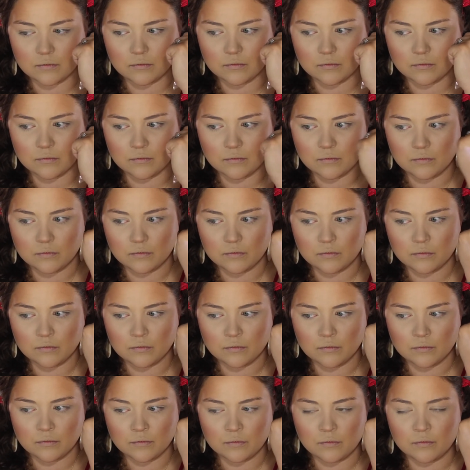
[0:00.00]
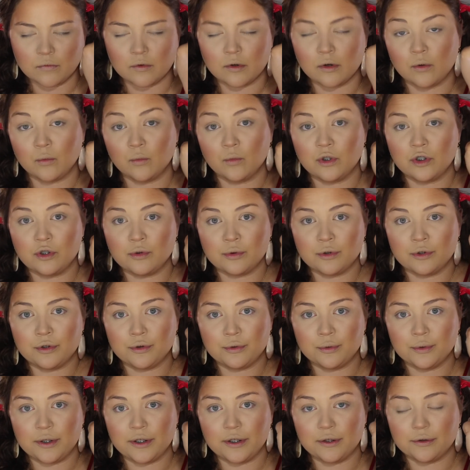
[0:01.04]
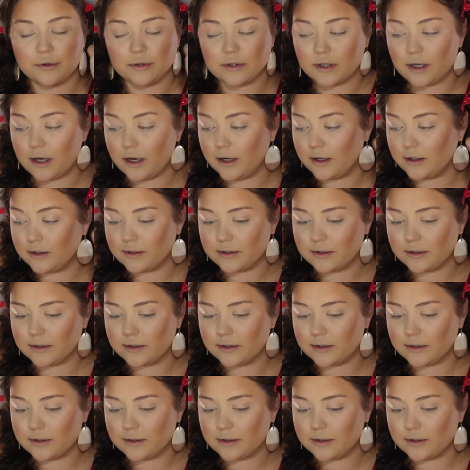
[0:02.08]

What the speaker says: Which one do we use, guys?